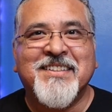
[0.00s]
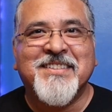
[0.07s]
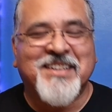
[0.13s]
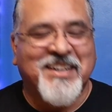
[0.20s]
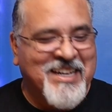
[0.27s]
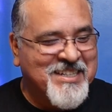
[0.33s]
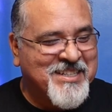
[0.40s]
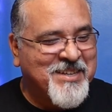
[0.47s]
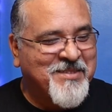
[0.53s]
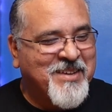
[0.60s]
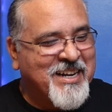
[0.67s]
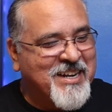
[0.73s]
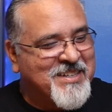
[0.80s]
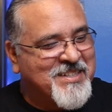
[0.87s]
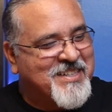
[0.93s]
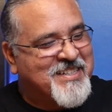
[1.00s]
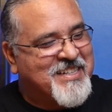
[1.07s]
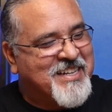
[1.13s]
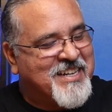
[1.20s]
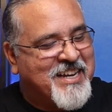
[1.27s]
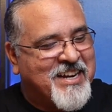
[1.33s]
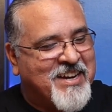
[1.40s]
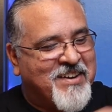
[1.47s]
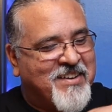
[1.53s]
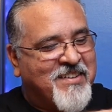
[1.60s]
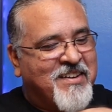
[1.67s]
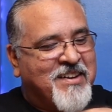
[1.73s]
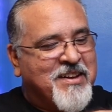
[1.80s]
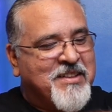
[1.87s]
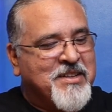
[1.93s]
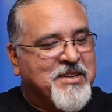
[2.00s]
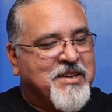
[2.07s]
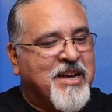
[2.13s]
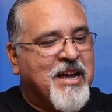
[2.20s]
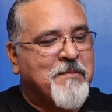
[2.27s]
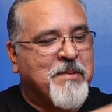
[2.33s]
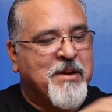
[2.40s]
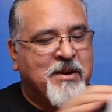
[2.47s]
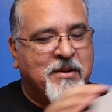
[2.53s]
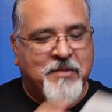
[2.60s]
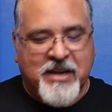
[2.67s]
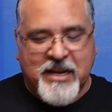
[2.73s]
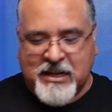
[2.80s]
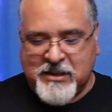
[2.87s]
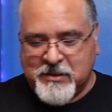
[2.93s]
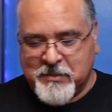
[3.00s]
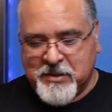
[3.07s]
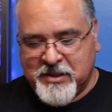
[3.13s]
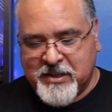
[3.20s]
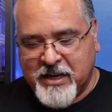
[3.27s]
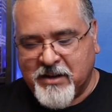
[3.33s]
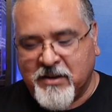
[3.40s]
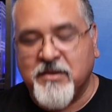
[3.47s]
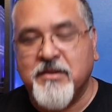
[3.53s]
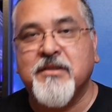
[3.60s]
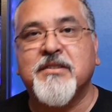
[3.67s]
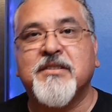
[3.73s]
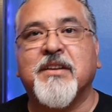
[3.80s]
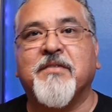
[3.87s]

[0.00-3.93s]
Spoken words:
So let's see what else is in here. On the top here, we got some stickers.